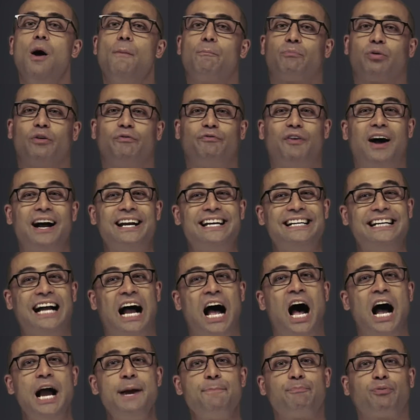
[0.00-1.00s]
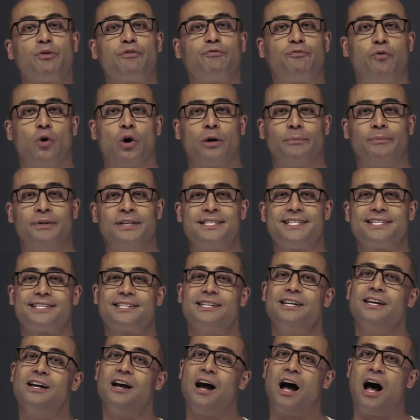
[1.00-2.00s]
providing high performance,
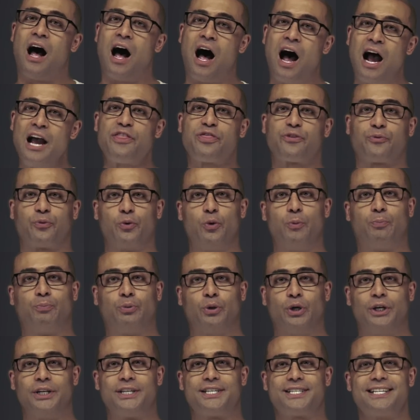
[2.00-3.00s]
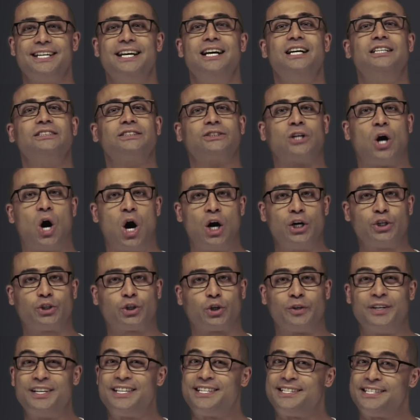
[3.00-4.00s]
high throughput,
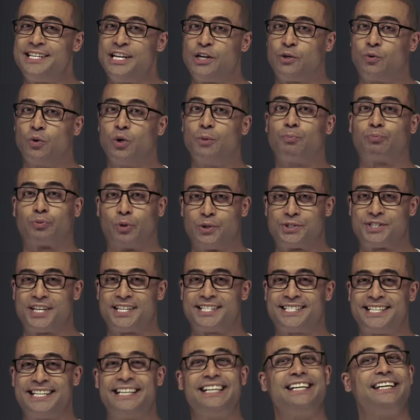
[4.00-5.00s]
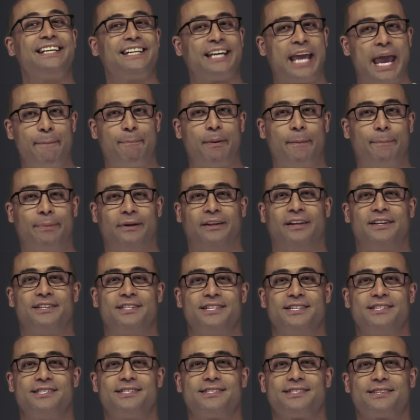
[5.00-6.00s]
concurrent SQL processing
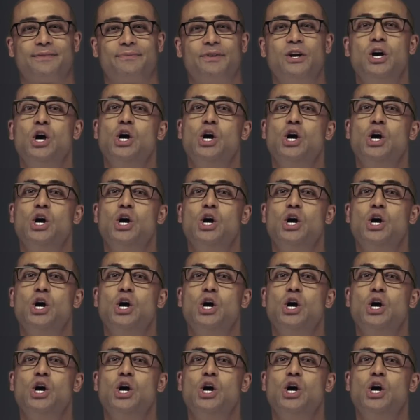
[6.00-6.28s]
capabilities.